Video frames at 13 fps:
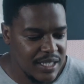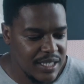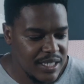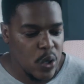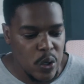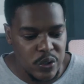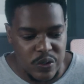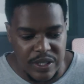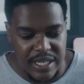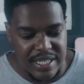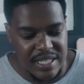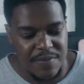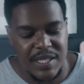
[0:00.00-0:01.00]
will go to the
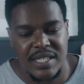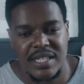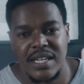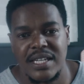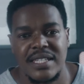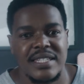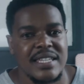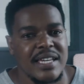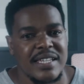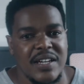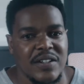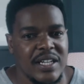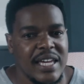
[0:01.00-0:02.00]
exhibitor,
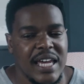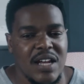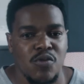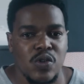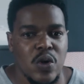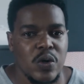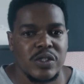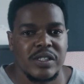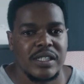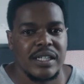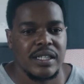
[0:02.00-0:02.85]
600K will go to